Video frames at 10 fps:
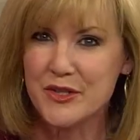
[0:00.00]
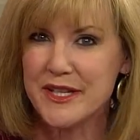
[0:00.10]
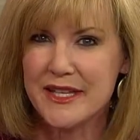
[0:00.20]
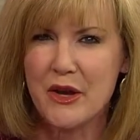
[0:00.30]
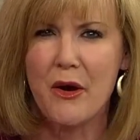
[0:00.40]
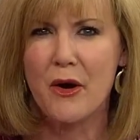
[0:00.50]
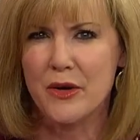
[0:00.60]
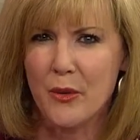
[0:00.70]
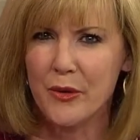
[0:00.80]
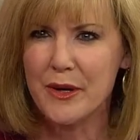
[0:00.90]
says, "Oh,
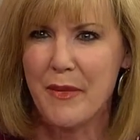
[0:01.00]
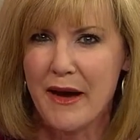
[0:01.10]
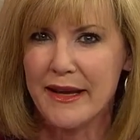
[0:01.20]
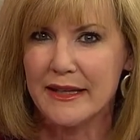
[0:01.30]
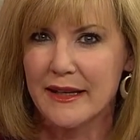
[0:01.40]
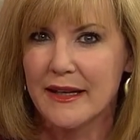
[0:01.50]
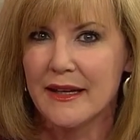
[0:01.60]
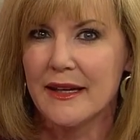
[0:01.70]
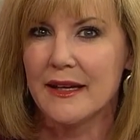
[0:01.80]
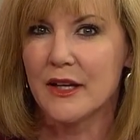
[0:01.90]
don't worry about it,"
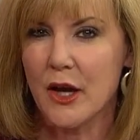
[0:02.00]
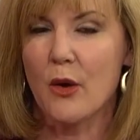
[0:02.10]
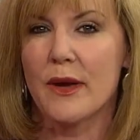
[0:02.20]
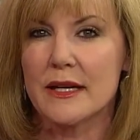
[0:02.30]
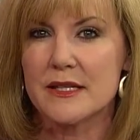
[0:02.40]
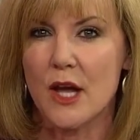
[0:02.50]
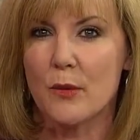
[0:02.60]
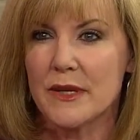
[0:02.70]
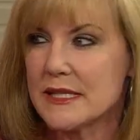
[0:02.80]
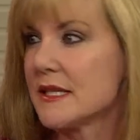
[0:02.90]
go get a
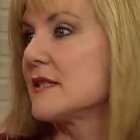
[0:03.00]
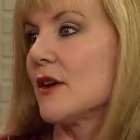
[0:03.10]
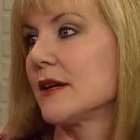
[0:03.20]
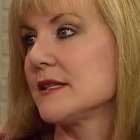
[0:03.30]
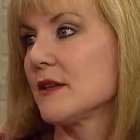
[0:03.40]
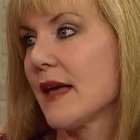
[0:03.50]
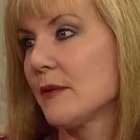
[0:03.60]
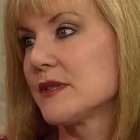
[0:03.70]
scope, insist on it. So that